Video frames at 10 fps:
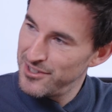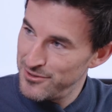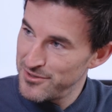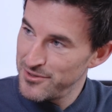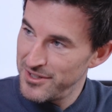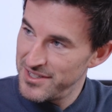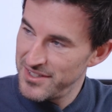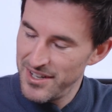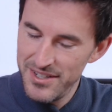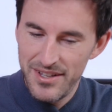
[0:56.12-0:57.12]
industrial
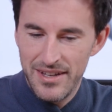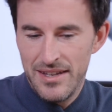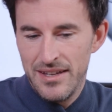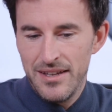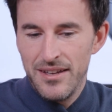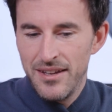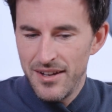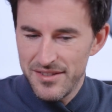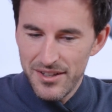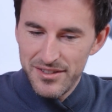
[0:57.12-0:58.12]
design.
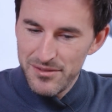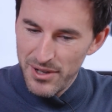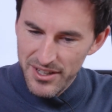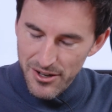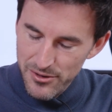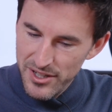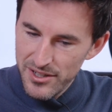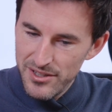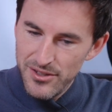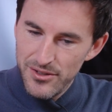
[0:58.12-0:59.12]
I started my
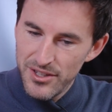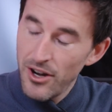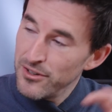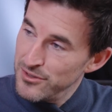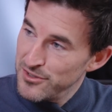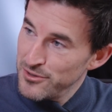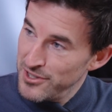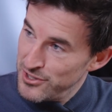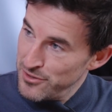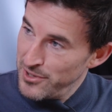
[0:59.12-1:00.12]
career in the car industry
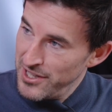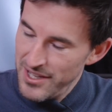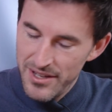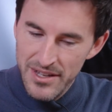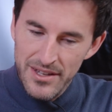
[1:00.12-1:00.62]
in Germany,